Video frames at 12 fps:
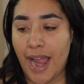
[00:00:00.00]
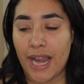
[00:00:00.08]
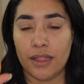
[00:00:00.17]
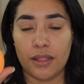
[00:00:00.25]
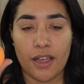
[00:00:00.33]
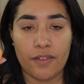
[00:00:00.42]
I
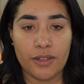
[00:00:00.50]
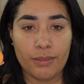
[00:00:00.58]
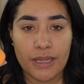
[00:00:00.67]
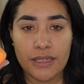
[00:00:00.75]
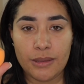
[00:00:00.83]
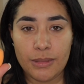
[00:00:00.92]
love the
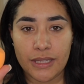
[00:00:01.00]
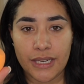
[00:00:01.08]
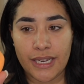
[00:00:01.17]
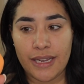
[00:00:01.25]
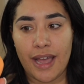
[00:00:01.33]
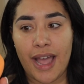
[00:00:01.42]

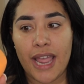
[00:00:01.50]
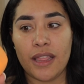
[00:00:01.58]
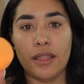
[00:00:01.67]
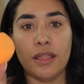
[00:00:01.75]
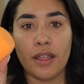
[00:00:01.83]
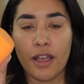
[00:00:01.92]
blendability, I
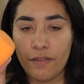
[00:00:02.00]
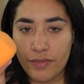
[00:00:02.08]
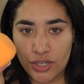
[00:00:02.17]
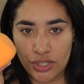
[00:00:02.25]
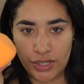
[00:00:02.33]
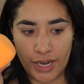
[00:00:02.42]
love
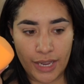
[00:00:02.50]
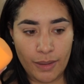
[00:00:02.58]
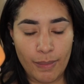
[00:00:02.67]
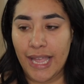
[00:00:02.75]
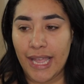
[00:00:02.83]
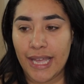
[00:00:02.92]
the
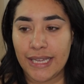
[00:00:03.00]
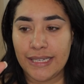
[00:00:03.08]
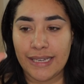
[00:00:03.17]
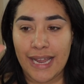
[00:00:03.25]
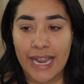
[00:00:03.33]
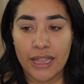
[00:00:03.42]
shape,
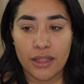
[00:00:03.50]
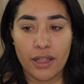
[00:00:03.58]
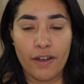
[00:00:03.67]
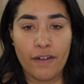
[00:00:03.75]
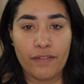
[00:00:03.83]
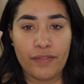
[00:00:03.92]
and I
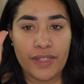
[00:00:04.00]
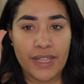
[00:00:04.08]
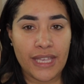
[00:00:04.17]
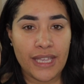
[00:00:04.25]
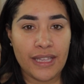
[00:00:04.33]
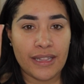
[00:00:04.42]
love
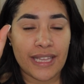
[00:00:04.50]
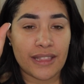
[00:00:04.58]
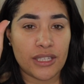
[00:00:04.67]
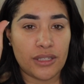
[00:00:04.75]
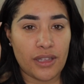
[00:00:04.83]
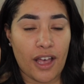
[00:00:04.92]
the
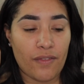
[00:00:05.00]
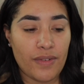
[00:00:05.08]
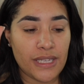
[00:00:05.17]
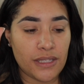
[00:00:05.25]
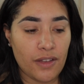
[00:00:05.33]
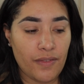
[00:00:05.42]

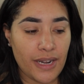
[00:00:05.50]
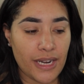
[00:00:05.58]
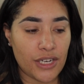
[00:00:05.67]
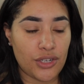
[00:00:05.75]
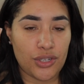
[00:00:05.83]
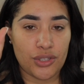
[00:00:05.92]
softness of it.
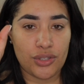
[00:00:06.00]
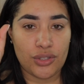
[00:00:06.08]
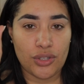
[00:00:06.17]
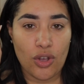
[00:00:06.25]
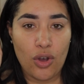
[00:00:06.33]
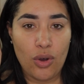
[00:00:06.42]
It's
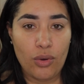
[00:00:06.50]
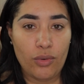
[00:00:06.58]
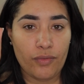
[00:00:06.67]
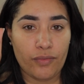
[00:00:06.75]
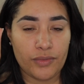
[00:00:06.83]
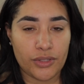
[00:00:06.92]
just
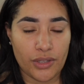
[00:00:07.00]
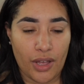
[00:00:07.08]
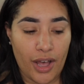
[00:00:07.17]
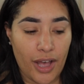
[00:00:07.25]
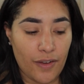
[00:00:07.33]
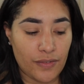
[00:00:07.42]
so
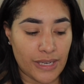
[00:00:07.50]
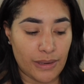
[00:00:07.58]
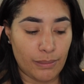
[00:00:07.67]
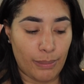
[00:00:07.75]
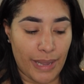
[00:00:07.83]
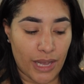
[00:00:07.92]
soft
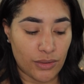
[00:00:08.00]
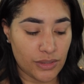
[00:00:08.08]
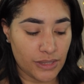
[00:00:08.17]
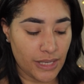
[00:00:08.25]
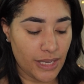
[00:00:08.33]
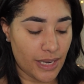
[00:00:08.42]
and
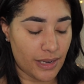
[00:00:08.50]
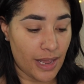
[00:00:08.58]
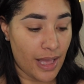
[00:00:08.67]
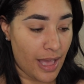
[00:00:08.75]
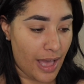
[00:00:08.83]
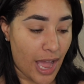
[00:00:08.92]
bouncy, and
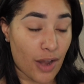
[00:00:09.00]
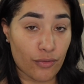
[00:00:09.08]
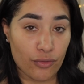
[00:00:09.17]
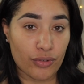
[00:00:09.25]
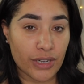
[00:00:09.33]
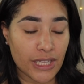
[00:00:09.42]
I
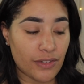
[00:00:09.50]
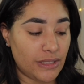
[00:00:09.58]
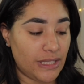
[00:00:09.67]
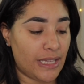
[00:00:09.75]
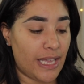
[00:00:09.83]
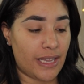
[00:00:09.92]

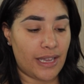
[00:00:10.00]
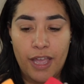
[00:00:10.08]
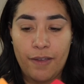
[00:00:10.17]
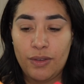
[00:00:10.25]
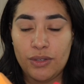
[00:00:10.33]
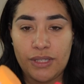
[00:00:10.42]
really like it.
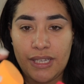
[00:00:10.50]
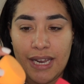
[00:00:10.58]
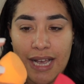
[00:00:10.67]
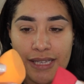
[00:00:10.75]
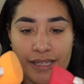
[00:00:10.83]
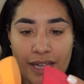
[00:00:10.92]
If you see, it
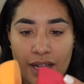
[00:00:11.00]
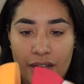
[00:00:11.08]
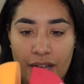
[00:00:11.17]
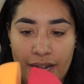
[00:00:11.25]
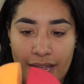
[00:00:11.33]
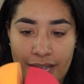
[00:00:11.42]
has like a
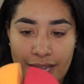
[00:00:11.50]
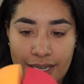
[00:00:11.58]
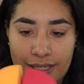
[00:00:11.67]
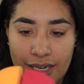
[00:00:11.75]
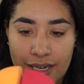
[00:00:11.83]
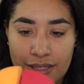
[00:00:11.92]
cut
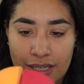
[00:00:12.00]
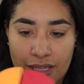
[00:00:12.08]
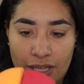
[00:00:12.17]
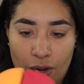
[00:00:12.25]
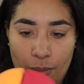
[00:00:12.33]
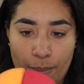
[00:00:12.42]
edge and it's a
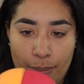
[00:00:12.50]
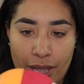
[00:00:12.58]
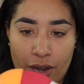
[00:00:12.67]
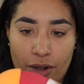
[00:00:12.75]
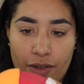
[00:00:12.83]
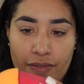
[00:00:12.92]
little
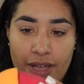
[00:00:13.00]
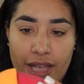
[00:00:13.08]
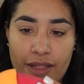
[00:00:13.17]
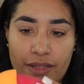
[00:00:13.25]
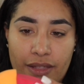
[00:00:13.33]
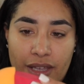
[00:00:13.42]
bigger
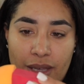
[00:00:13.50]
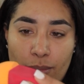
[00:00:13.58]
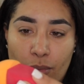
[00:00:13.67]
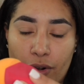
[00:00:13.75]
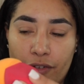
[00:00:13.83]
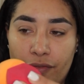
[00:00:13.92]
than the
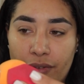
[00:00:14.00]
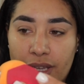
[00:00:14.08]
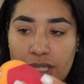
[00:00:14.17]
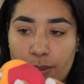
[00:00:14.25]
Morphe